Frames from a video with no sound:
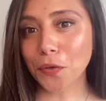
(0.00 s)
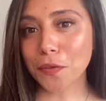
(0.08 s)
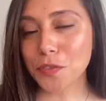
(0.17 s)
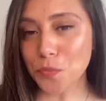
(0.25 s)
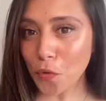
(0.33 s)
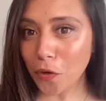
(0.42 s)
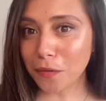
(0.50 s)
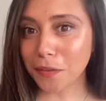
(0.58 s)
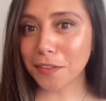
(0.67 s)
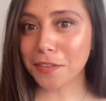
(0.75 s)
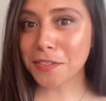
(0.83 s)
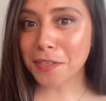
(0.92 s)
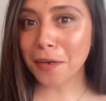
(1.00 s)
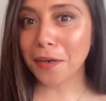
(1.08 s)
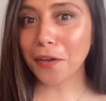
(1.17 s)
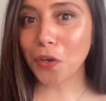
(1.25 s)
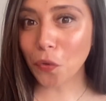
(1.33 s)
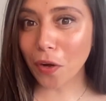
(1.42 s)
who is born with their sun in
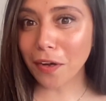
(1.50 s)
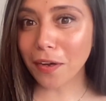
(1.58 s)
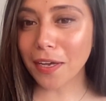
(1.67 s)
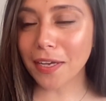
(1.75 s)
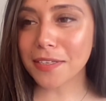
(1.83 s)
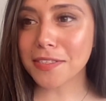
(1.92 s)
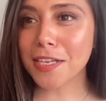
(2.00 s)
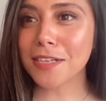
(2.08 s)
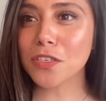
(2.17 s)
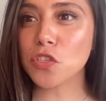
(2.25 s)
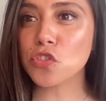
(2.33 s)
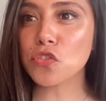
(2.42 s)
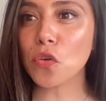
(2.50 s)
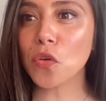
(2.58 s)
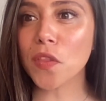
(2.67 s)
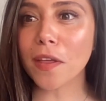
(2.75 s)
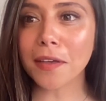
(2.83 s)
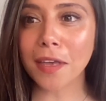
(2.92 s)
Aquarius has a
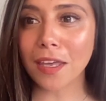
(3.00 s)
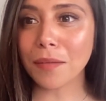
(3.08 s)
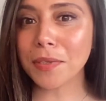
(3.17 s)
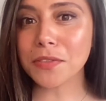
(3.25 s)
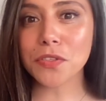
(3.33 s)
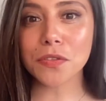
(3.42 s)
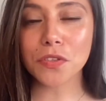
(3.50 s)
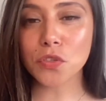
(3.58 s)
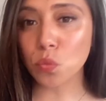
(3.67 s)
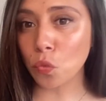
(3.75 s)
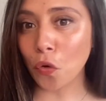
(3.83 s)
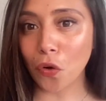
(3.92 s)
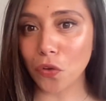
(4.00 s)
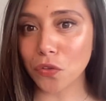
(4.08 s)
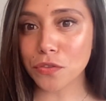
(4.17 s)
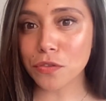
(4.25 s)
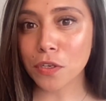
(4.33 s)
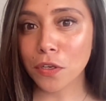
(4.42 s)
soul that came into this
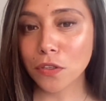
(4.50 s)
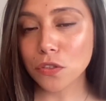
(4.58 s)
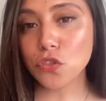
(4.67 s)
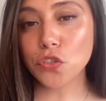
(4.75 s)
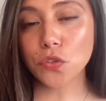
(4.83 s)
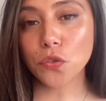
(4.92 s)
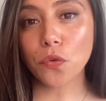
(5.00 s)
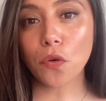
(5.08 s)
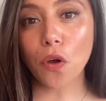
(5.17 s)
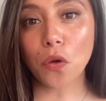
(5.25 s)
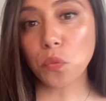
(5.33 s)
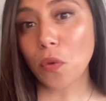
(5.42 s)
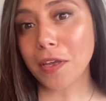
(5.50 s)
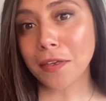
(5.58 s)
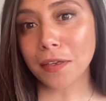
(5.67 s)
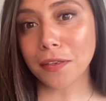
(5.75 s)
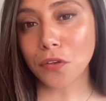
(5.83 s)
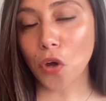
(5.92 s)
world to
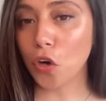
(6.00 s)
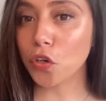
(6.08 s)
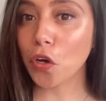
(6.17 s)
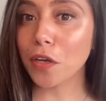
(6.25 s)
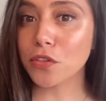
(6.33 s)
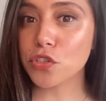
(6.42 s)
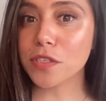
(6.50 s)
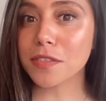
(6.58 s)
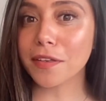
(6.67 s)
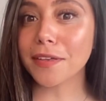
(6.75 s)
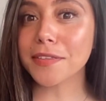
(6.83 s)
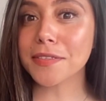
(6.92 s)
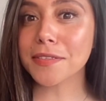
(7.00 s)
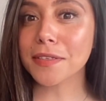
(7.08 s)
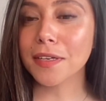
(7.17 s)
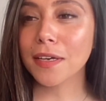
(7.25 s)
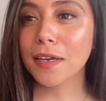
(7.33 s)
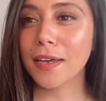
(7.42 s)
awaken our consciousness.
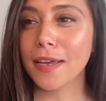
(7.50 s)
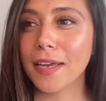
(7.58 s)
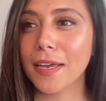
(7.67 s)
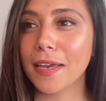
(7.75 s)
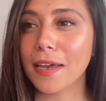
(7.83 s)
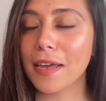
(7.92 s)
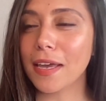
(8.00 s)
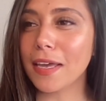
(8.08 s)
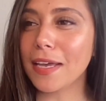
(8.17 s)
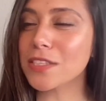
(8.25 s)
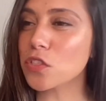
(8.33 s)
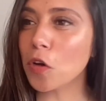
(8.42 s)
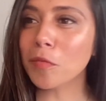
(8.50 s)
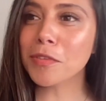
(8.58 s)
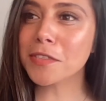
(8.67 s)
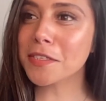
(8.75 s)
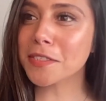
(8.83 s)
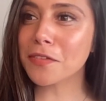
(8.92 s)
It's
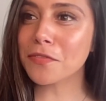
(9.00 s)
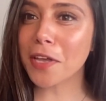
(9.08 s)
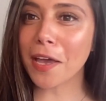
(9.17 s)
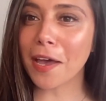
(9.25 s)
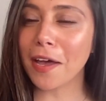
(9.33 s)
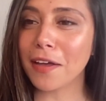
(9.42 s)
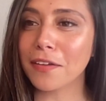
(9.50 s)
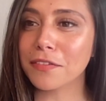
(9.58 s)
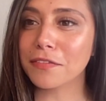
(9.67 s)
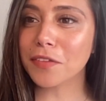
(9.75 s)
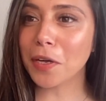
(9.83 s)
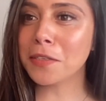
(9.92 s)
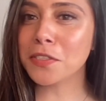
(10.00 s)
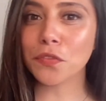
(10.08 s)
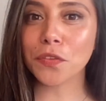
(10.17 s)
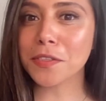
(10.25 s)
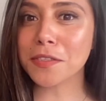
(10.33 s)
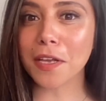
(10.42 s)
almost as if they have a
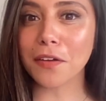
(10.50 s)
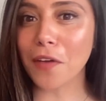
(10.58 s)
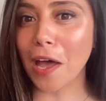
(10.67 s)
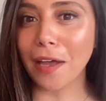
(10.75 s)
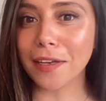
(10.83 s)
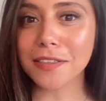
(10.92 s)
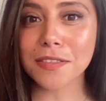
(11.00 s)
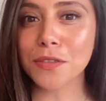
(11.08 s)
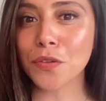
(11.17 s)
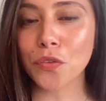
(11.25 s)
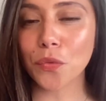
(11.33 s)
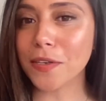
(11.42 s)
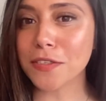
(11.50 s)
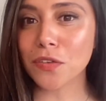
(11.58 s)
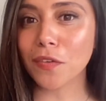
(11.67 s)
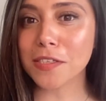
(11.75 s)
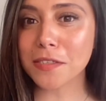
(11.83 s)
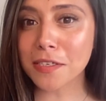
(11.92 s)
different set of eyes than the rest of
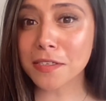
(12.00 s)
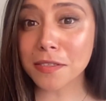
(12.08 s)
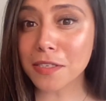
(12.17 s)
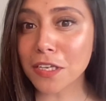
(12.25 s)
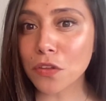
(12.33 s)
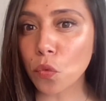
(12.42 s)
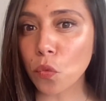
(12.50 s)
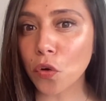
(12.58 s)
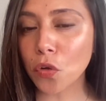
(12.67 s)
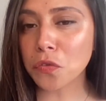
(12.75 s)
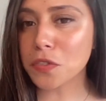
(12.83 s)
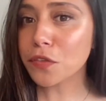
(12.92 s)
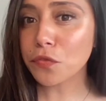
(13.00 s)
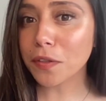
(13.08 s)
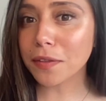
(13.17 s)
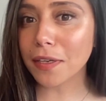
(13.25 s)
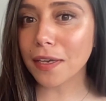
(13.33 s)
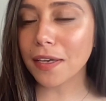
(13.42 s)
us. They see the world
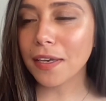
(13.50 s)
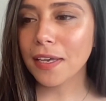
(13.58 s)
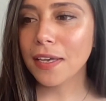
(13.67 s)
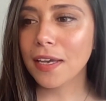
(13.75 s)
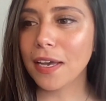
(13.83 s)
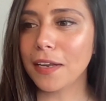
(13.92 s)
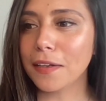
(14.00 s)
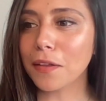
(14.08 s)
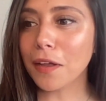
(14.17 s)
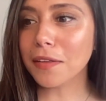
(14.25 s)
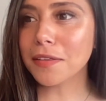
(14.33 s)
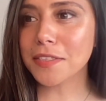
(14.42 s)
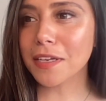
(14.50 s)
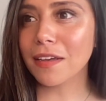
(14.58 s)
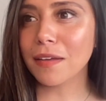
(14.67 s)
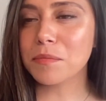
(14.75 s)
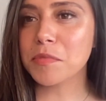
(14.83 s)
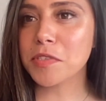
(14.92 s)
differently. And a lot of the time,